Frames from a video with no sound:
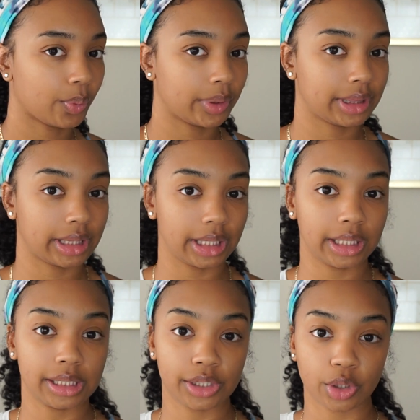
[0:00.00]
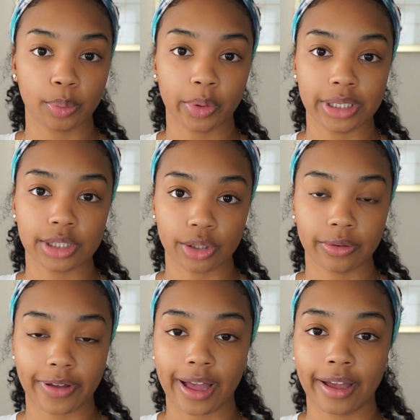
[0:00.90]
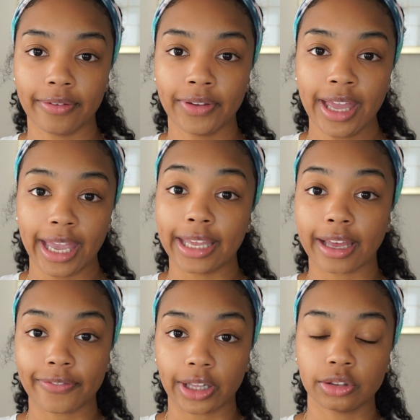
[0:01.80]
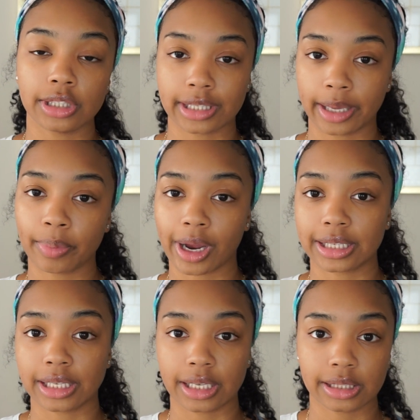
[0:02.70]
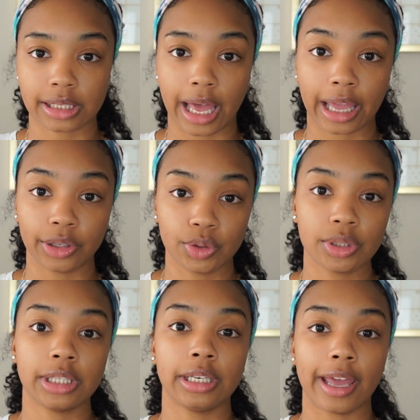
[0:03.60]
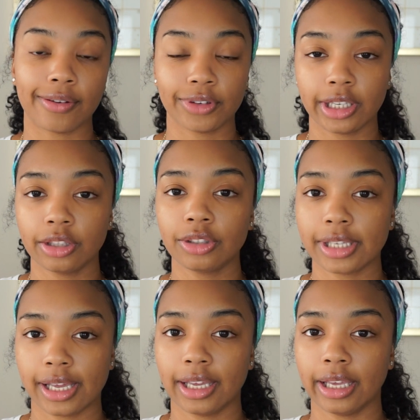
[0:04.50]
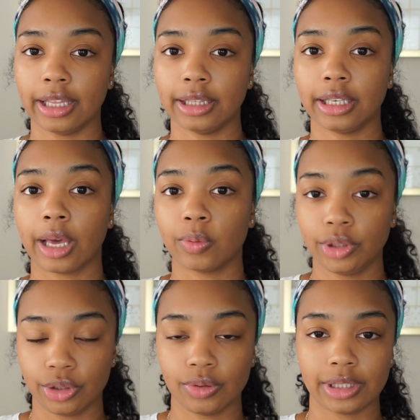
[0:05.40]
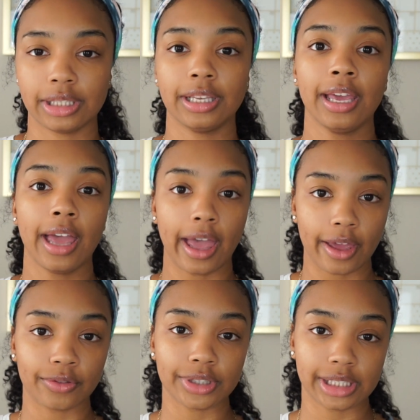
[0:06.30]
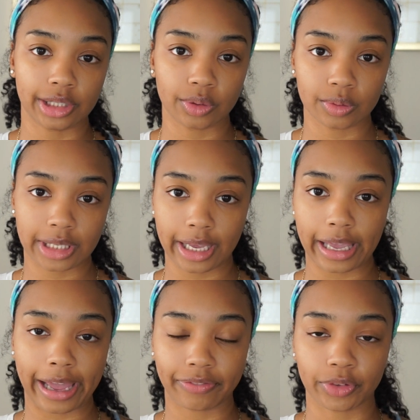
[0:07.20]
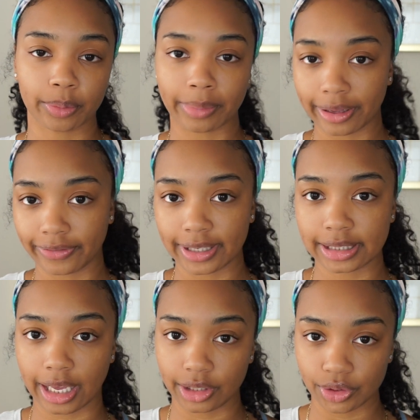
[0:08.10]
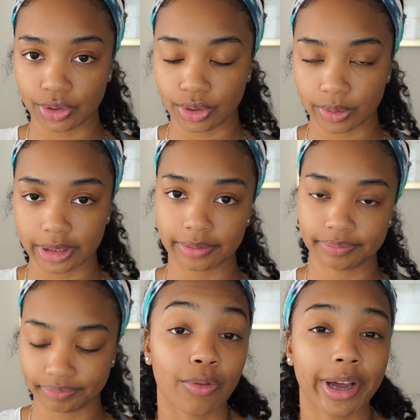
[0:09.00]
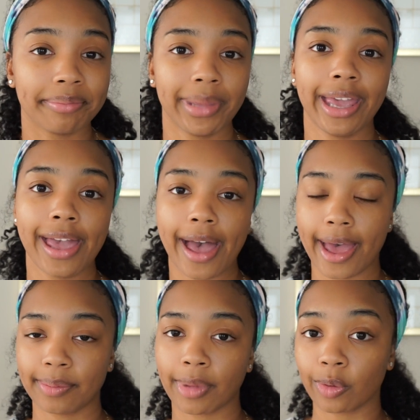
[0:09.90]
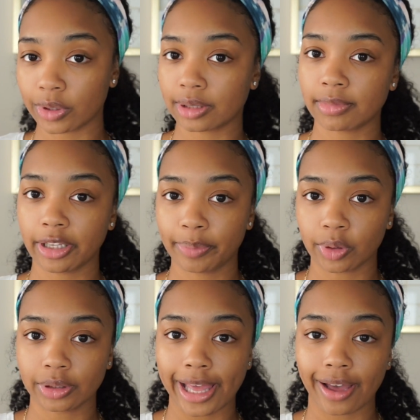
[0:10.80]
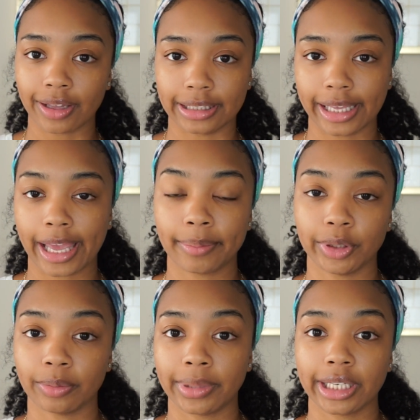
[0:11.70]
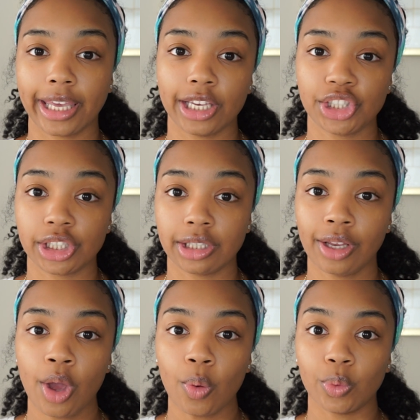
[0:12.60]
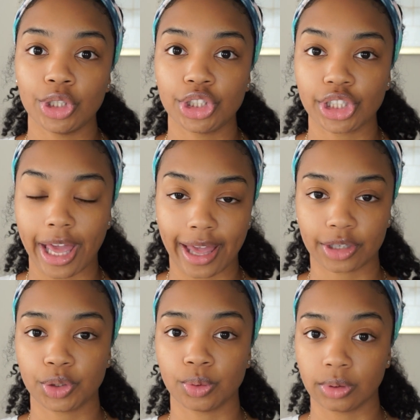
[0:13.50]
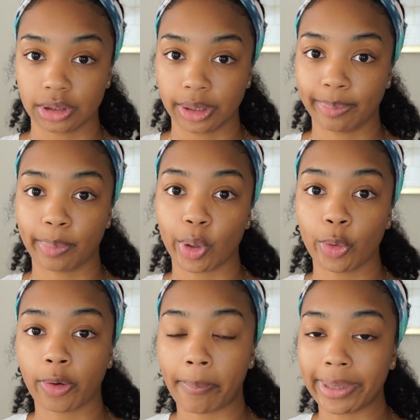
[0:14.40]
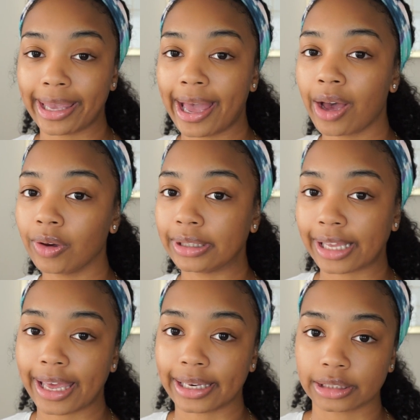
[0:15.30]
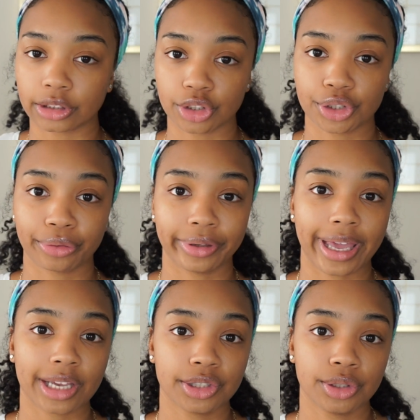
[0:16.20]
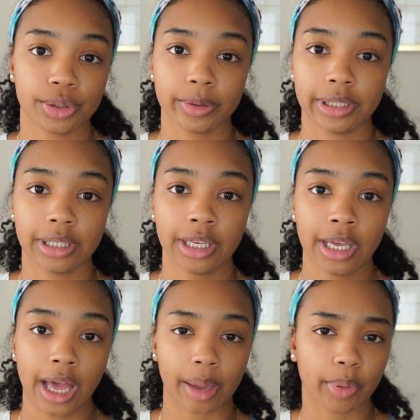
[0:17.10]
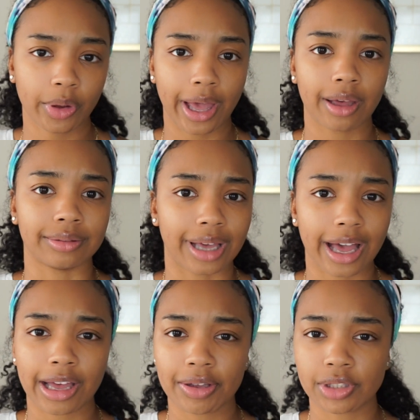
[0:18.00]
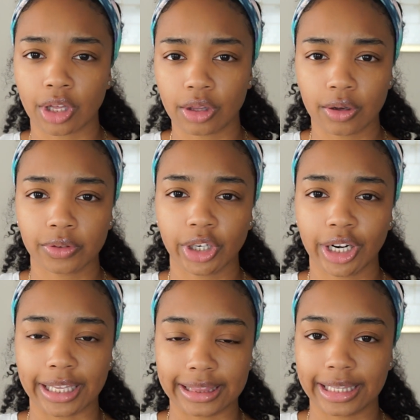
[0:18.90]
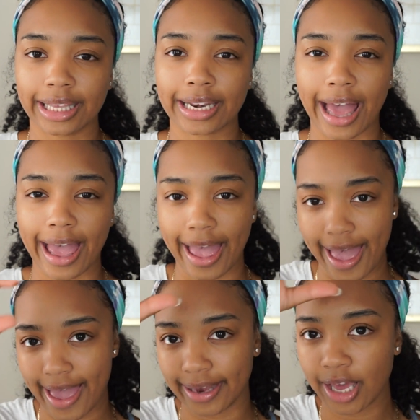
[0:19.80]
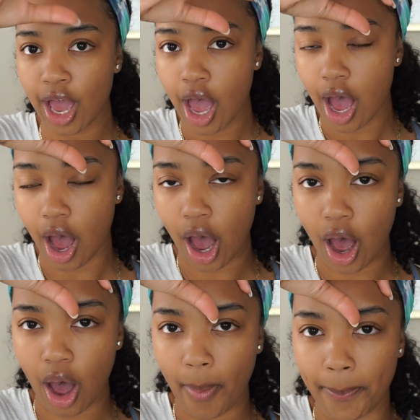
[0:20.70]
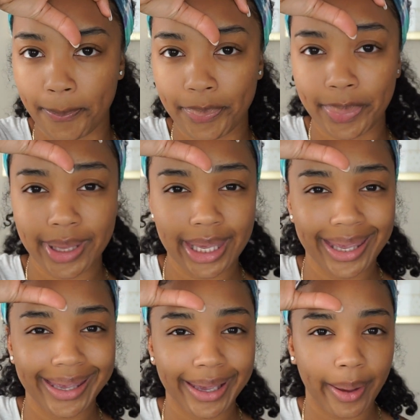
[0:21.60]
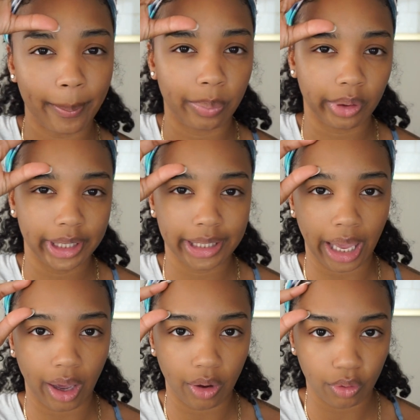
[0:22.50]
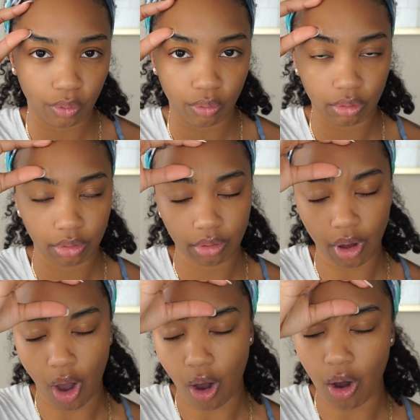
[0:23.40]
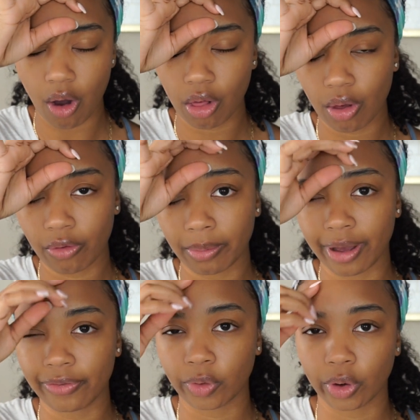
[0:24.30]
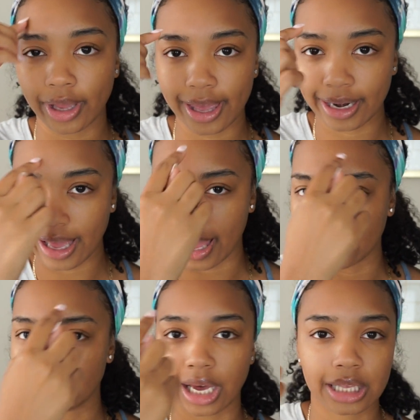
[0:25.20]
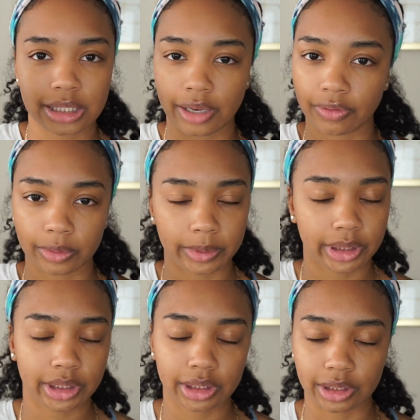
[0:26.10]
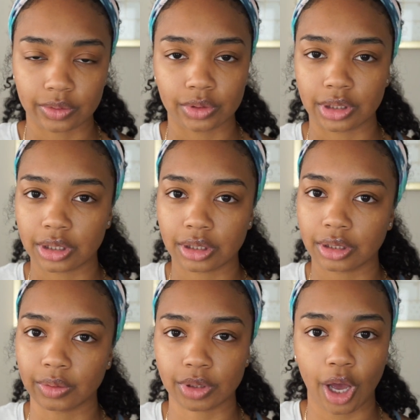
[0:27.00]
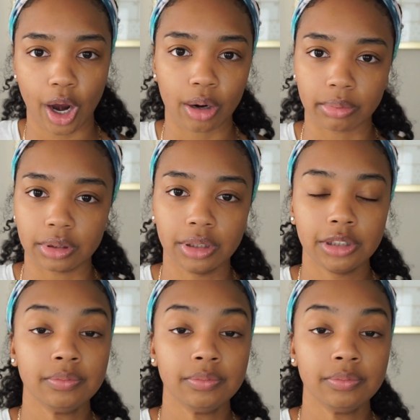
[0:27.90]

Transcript: with the 0.05, and I followed the same process. I used it every other day, and then I would use it every single day after my face got used to it. Around May, I had my wisdom teeth pulled out, and they had me on medication, which actually broke me out, and I had an allergic reaction to it. I broke out in hives all over, and then I had a big breakout all over my forehead. I had dots everywhere. It was horrible.